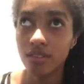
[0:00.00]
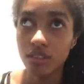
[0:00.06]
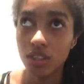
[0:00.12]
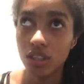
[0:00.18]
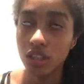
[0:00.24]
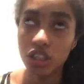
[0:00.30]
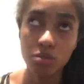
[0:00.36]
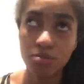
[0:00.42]

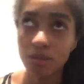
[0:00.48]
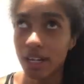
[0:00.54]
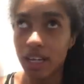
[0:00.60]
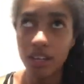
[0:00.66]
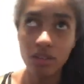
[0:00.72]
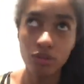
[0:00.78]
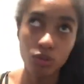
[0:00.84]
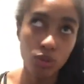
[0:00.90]
It's just
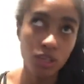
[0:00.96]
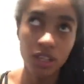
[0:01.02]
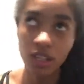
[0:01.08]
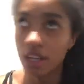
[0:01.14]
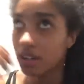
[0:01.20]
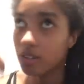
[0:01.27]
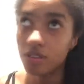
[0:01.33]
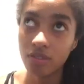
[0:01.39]
breaking the rule a
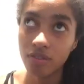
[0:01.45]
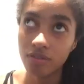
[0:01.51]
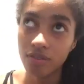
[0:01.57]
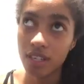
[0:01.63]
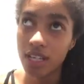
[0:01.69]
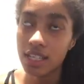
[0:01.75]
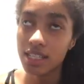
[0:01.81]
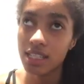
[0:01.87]
little.
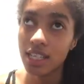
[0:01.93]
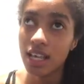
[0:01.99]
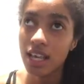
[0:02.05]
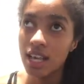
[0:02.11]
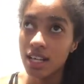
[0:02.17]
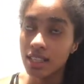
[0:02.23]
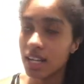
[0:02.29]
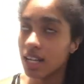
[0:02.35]
It's
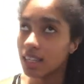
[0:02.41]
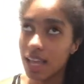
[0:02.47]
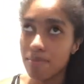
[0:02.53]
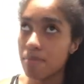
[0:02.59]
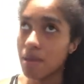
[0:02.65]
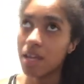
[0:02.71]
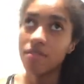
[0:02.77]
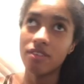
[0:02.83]
not that
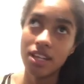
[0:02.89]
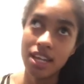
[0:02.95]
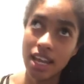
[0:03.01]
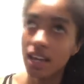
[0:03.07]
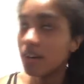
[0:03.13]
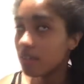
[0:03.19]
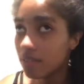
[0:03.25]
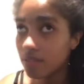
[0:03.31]
big of a
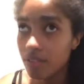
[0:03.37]
deal.